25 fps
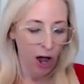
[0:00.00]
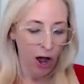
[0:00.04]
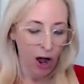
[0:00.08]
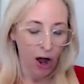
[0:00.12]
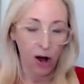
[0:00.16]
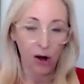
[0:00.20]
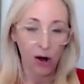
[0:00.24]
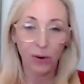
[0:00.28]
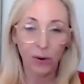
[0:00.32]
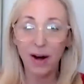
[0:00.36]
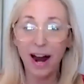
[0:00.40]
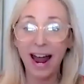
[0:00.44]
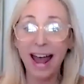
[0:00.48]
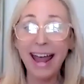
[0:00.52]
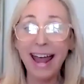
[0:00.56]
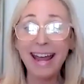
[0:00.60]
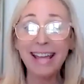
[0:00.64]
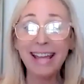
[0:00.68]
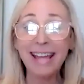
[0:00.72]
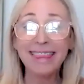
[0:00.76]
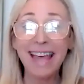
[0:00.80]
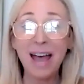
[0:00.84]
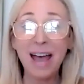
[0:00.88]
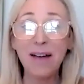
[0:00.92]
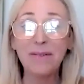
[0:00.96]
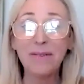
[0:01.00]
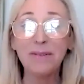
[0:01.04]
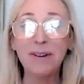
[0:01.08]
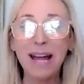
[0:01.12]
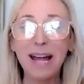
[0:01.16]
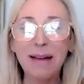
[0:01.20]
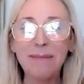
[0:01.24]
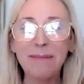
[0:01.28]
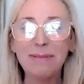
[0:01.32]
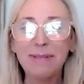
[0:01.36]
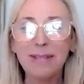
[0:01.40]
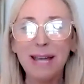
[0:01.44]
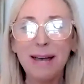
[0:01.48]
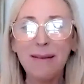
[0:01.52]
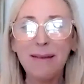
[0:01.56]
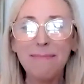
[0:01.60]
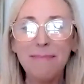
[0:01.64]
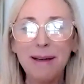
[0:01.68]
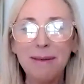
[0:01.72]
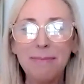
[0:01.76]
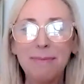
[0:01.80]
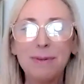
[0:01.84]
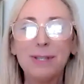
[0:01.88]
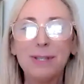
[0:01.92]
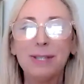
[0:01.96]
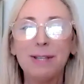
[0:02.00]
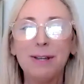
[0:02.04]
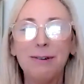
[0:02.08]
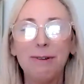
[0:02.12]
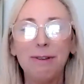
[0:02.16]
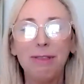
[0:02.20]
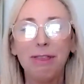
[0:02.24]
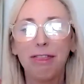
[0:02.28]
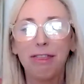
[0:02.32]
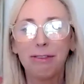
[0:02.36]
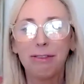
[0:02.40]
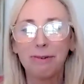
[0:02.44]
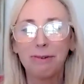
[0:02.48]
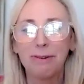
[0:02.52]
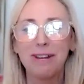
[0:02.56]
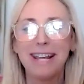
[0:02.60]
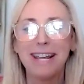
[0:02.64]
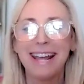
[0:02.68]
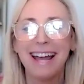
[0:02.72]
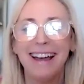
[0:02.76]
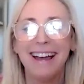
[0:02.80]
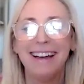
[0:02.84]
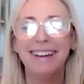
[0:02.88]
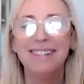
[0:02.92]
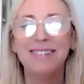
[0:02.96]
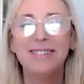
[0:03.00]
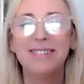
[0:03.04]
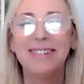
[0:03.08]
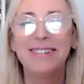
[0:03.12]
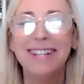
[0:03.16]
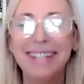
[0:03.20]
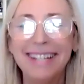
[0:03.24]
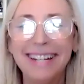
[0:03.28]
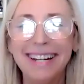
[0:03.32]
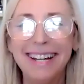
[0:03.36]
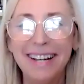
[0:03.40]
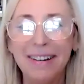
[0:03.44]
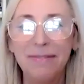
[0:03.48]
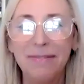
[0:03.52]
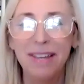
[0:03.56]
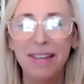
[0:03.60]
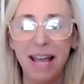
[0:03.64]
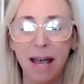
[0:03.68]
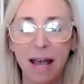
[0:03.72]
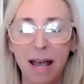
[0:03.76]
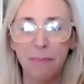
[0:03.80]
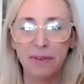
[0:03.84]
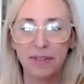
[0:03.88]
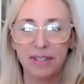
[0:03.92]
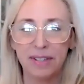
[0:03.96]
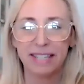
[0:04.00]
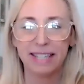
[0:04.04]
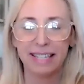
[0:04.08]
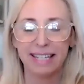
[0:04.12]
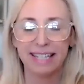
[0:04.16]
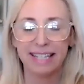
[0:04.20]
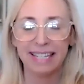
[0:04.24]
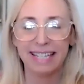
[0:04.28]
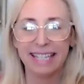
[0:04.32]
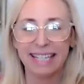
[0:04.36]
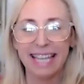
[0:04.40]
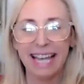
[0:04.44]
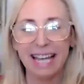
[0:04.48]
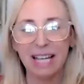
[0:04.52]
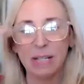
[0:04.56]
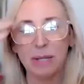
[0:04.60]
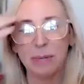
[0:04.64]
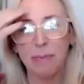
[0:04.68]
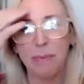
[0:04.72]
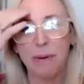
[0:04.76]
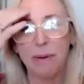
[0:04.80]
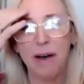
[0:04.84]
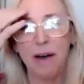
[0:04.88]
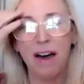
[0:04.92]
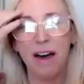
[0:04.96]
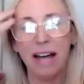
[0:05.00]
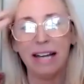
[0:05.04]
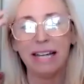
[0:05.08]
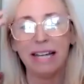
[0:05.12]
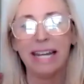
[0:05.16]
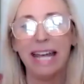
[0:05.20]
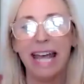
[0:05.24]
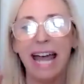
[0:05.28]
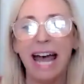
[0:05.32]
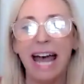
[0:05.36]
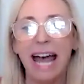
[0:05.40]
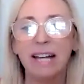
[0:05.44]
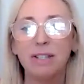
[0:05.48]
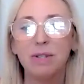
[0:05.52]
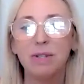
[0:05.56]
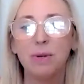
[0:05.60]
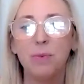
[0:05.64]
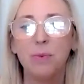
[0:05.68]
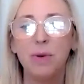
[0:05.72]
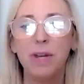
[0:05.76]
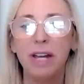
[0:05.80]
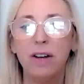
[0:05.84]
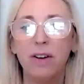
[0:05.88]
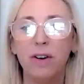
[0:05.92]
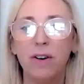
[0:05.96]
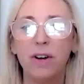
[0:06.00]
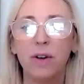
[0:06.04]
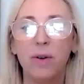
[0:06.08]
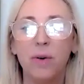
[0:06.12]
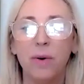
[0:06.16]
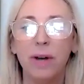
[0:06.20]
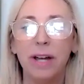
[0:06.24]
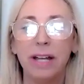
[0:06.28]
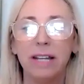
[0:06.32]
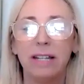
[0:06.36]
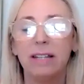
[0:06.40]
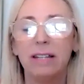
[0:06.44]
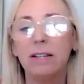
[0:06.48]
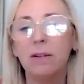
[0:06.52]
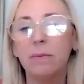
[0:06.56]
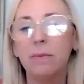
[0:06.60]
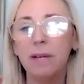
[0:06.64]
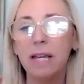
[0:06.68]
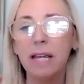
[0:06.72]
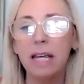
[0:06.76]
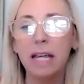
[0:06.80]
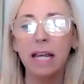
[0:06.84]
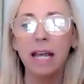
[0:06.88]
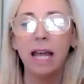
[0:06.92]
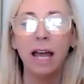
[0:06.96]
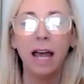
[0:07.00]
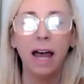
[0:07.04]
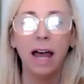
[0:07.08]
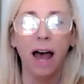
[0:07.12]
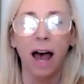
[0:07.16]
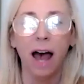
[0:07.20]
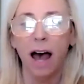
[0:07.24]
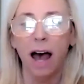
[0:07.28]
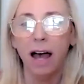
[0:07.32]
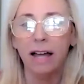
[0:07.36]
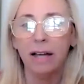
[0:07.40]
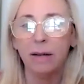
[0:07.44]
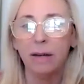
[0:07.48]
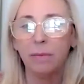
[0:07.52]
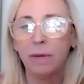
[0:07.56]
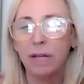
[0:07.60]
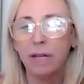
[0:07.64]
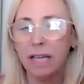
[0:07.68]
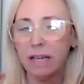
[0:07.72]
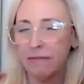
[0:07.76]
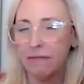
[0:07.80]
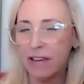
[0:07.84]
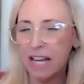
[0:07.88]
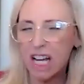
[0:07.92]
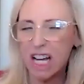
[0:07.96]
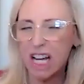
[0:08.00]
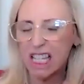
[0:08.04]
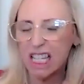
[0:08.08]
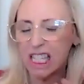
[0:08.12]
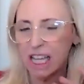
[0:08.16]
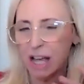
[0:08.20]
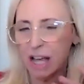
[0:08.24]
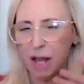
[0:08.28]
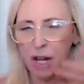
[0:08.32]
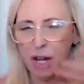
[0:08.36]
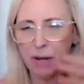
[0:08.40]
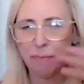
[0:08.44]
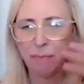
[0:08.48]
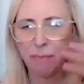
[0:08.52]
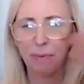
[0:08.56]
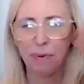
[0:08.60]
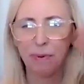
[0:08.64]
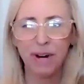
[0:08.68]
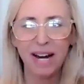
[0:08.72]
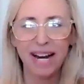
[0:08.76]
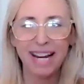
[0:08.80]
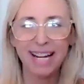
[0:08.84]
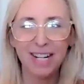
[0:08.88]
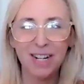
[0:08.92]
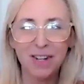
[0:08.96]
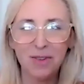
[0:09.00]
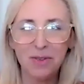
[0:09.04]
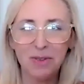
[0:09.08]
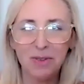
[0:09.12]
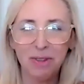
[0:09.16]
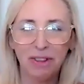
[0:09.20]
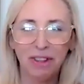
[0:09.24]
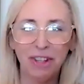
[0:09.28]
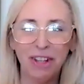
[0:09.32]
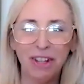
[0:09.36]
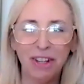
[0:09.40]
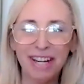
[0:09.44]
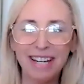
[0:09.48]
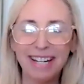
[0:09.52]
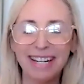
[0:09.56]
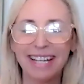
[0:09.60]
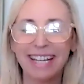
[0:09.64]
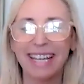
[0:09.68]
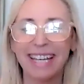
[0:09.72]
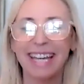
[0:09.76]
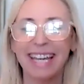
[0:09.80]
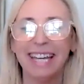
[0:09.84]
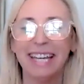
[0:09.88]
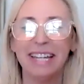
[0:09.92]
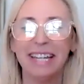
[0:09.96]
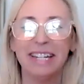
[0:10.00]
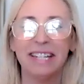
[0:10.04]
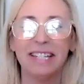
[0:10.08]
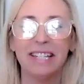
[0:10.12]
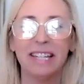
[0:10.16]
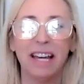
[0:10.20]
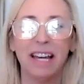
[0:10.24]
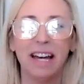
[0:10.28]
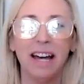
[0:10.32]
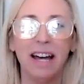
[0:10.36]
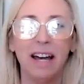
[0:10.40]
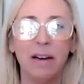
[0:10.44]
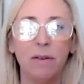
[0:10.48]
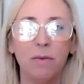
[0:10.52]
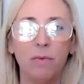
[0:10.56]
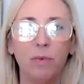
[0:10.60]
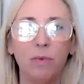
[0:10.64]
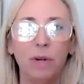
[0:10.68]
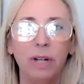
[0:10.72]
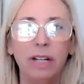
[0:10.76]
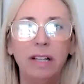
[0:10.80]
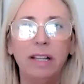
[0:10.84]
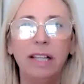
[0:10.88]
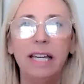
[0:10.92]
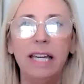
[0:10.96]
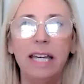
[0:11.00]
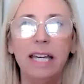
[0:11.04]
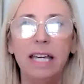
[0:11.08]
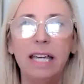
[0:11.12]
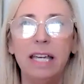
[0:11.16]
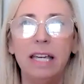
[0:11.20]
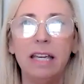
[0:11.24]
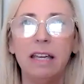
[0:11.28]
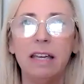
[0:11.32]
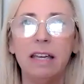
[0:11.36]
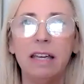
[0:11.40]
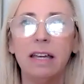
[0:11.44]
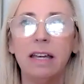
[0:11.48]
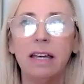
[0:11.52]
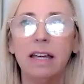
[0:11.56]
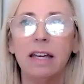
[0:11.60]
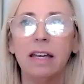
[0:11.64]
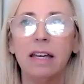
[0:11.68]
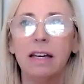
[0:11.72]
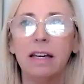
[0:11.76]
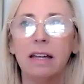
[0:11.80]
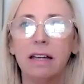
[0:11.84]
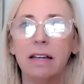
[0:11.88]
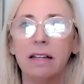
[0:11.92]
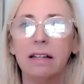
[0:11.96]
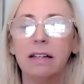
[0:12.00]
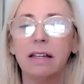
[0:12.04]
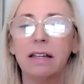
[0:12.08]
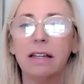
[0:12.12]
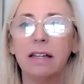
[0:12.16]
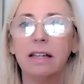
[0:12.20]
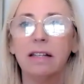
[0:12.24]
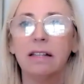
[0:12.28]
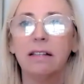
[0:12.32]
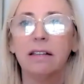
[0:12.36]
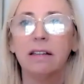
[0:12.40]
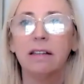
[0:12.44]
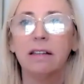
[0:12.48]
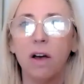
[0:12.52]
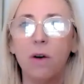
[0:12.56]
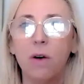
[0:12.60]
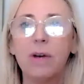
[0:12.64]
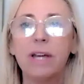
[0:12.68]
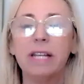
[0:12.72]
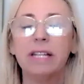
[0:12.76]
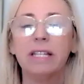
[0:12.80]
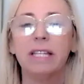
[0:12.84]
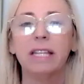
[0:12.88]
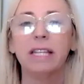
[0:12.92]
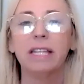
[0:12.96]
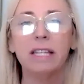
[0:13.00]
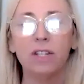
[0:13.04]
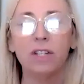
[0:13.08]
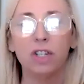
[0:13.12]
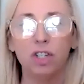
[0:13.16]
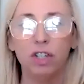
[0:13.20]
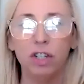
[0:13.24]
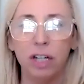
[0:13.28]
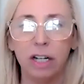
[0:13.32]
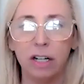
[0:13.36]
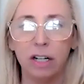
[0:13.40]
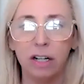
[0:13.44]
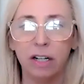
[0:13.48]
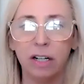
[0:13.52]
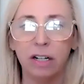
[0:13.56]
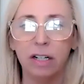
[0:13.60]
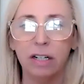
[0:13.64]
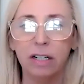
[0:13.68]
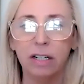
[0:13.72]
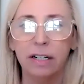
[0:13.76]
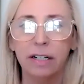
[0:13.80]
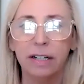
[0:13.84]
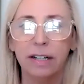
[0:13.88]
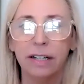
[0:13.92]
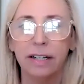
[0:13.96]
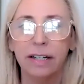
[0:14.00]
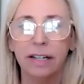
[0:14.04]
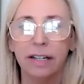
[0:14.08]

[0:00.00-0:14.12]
All right, that wraps up episode 300 of the Epic Success Podcast. We are going to be giving us a brand new look and really go into this year